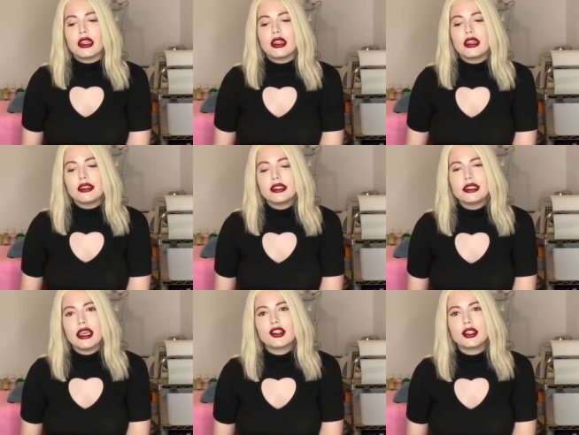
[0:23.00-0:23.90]
this is
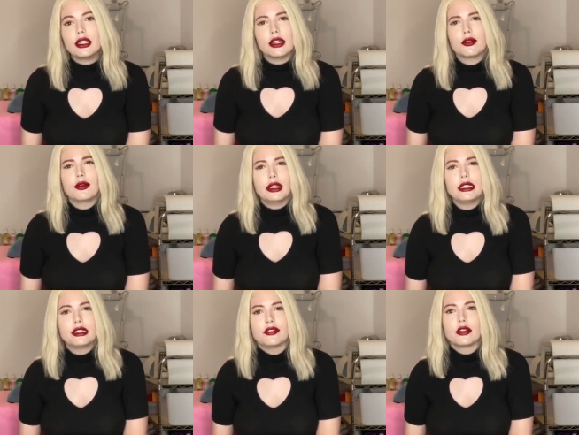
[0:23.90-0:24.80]
actually like a really
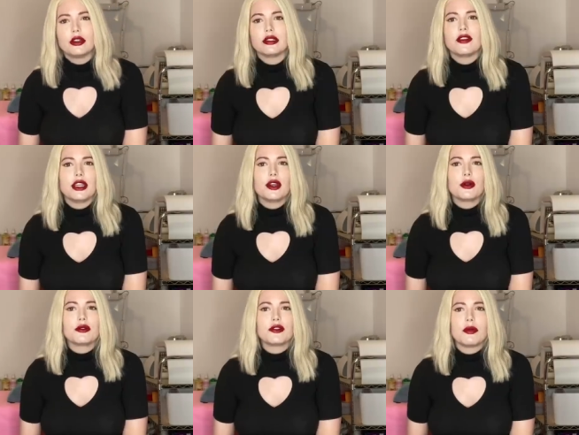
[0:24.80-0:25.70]
difficult
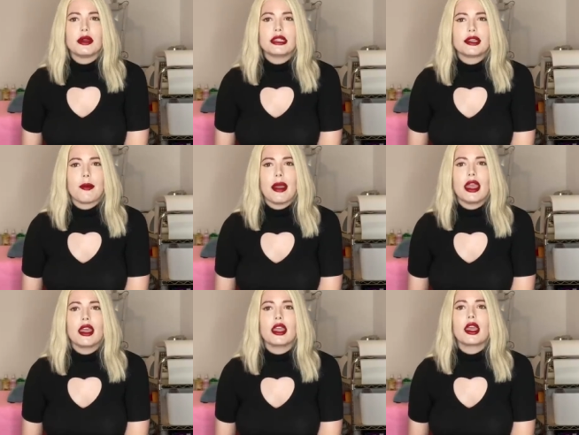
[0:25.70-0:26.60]
video for me to
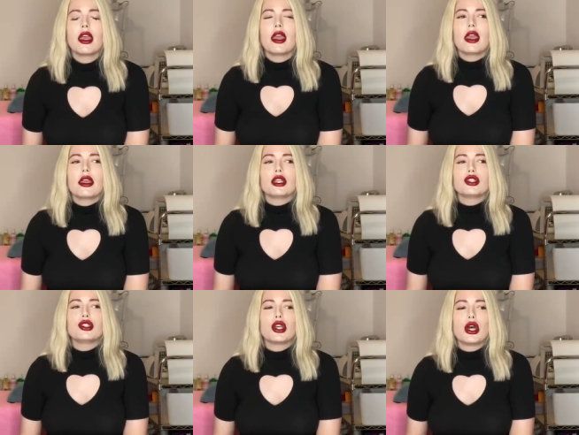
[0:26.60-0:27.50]
make.
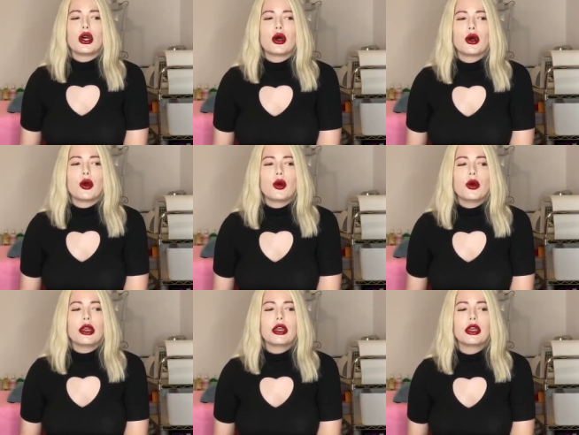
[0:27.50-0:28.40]
So
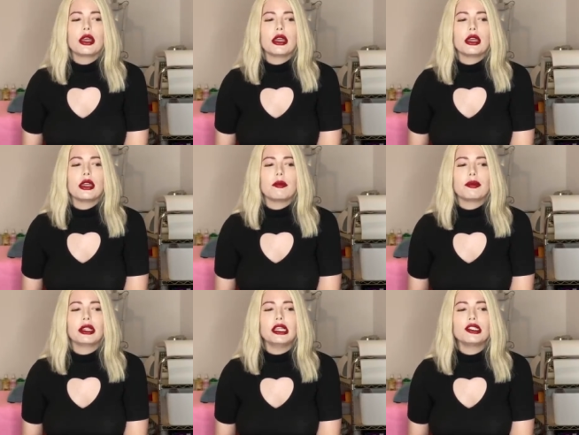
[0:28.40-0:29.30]

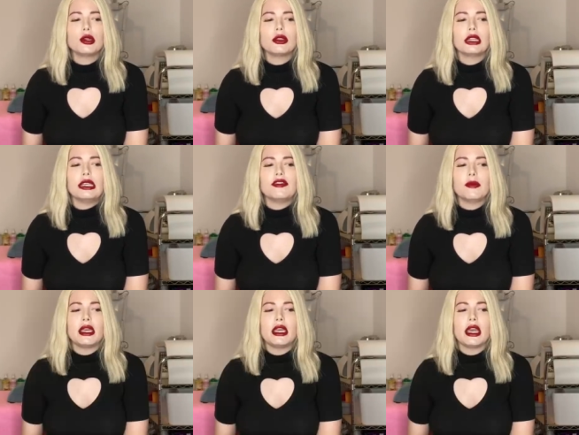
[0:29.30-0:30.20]
please don't leave
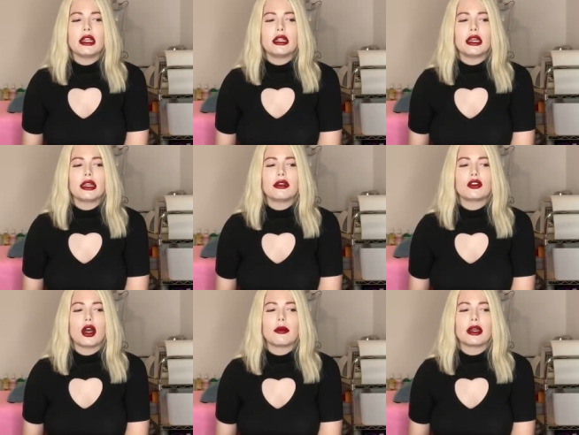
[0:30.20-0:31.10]
me any negative
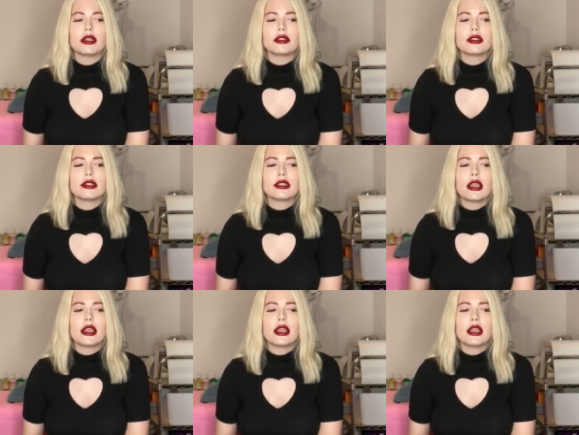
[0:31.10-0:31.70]
comments.